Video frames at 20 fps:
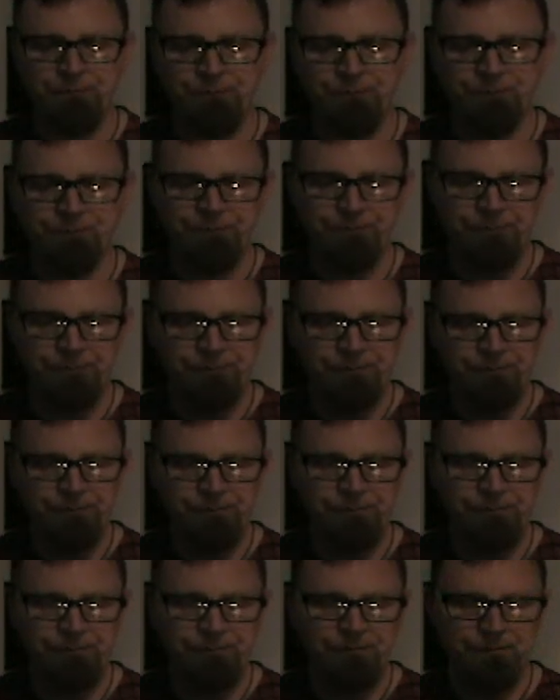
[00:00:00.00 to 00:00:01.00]

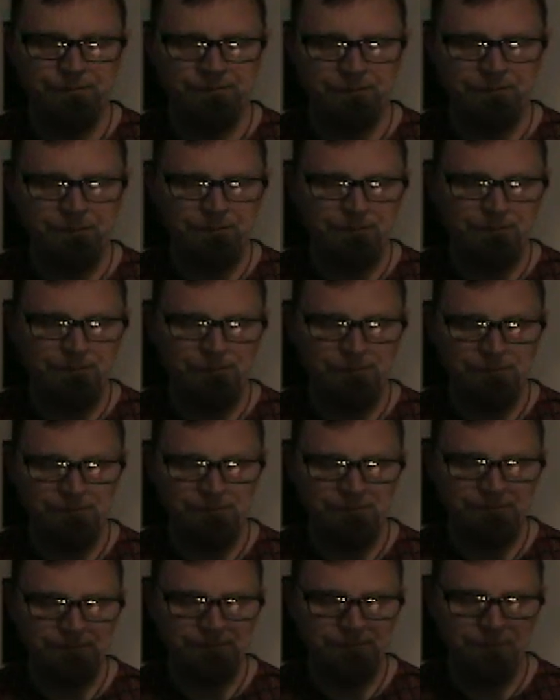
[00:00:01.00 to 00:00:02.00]

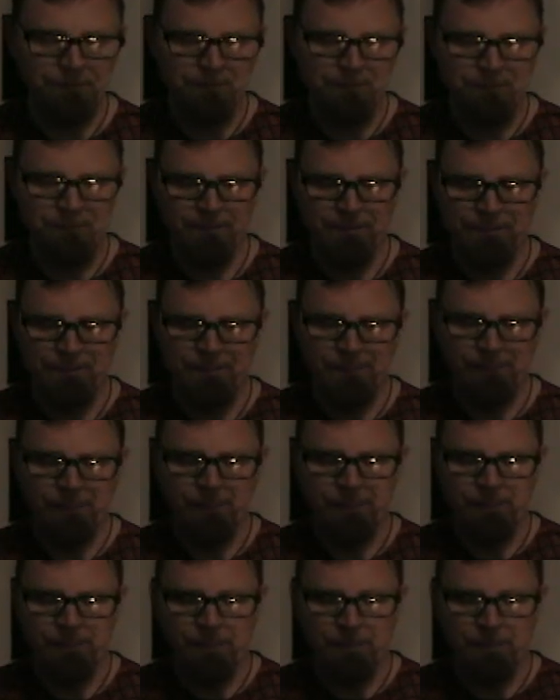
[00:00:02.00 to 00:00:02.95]
Nothing is said.